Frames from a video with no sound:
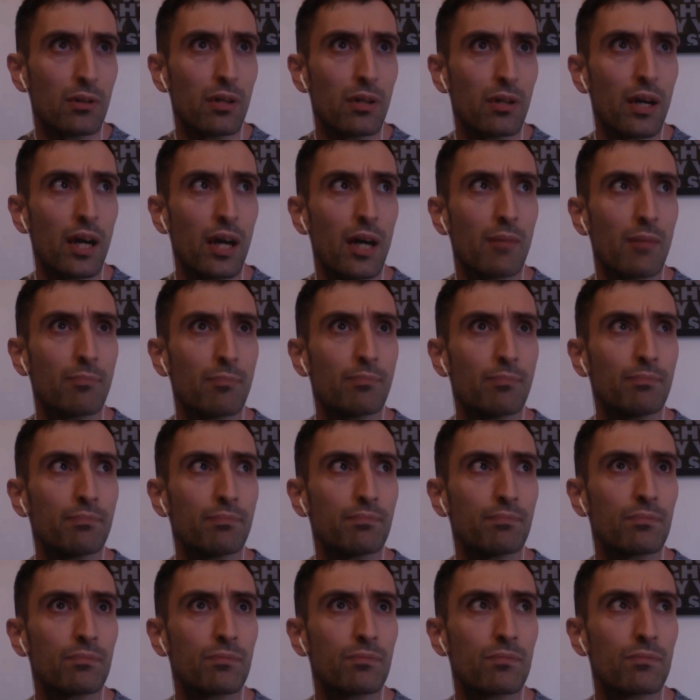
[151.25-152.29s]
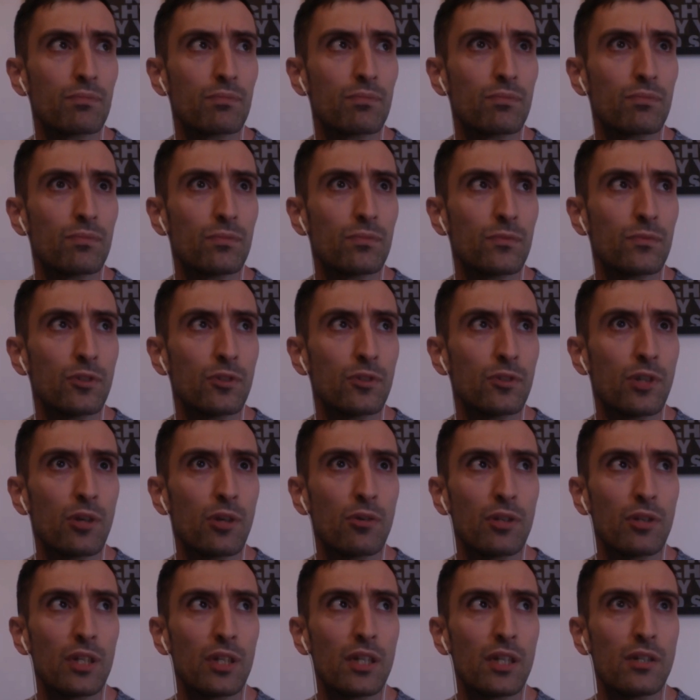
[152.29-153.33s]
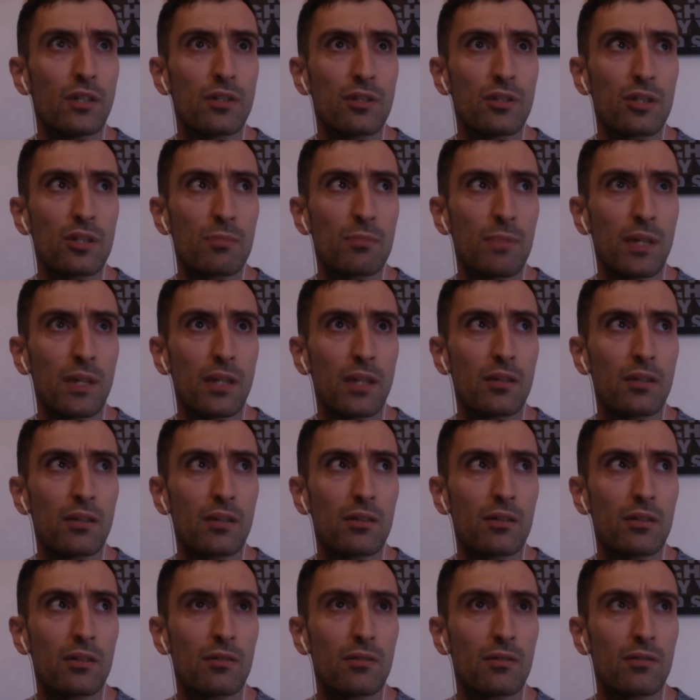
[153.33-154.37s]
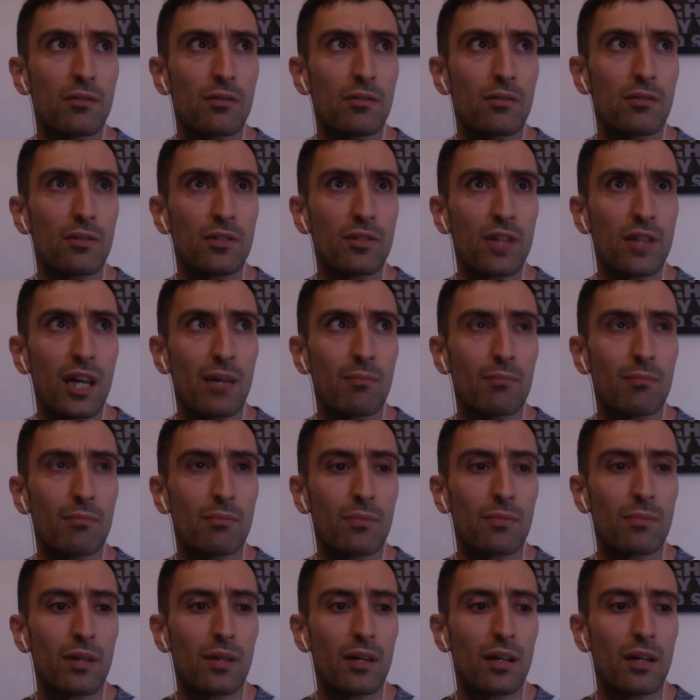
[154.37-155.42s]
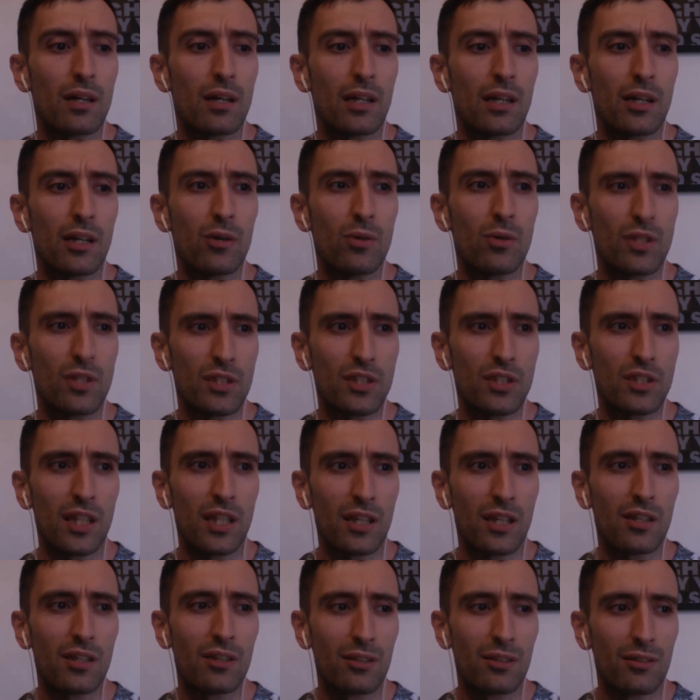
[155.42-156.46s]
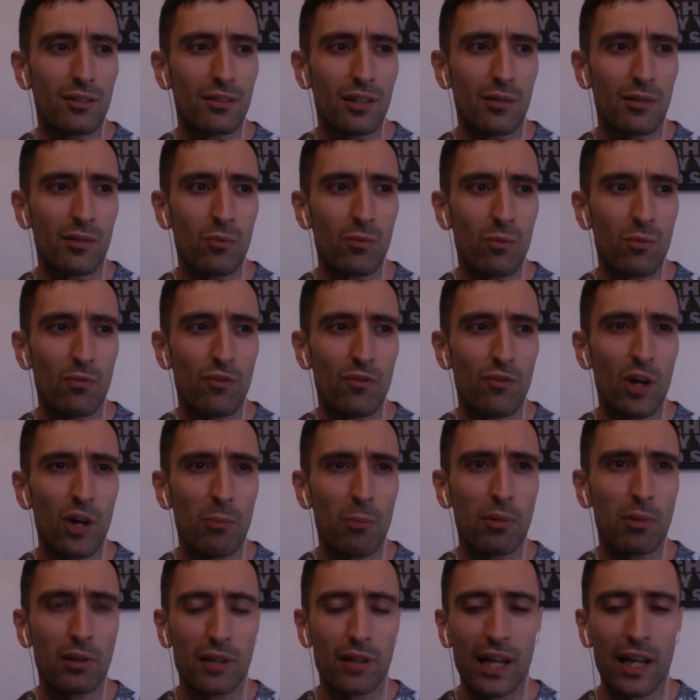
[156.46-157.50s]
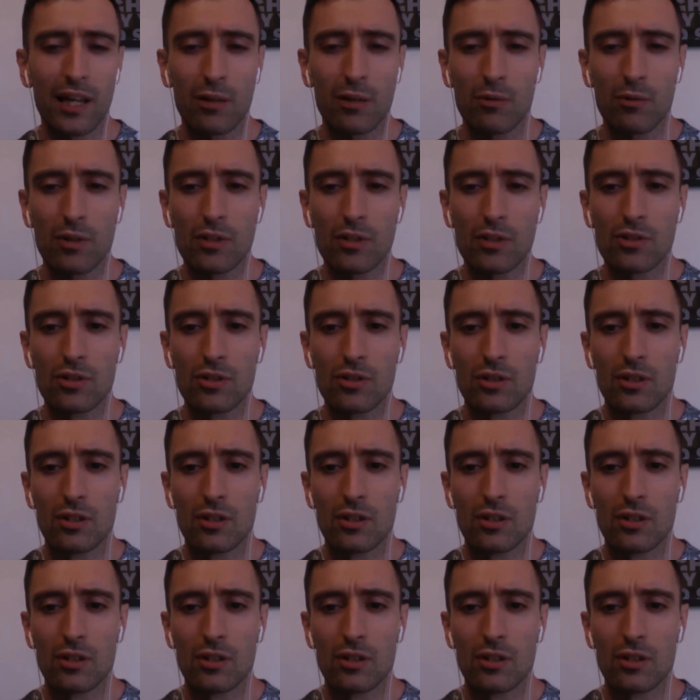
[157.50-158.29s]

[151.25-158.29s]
You don't need to speak the same linguistic, verbal language.